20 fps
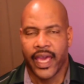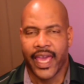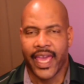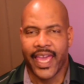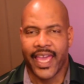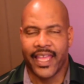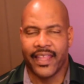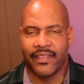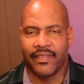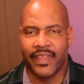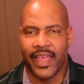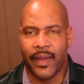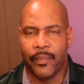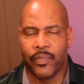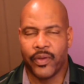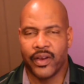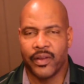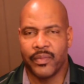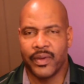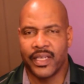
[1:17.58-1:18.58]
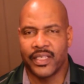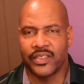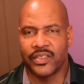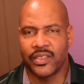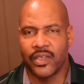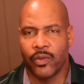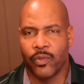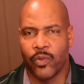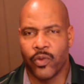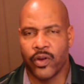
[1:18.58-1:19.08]
and that pretty
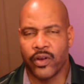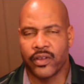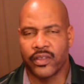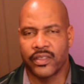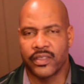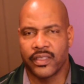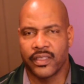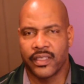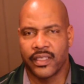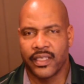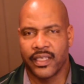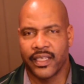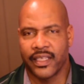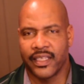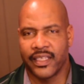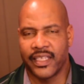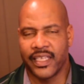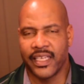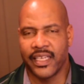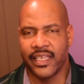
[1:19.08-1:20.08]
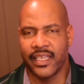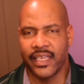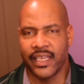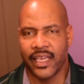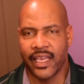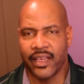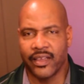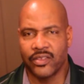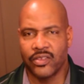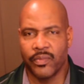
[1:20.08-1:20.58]
much works the
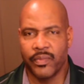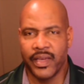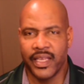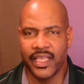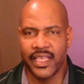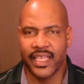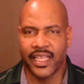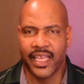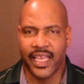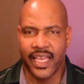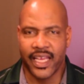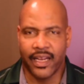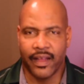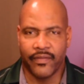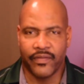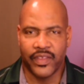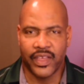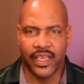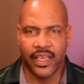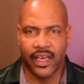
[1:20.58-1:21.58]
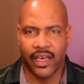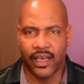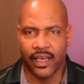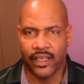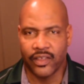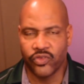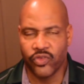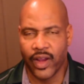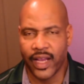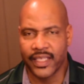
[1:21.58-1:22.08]
intermediate head of the
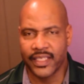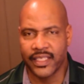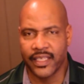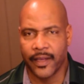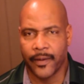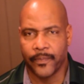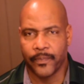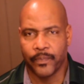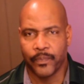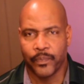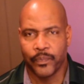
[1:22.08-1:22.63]
tricep.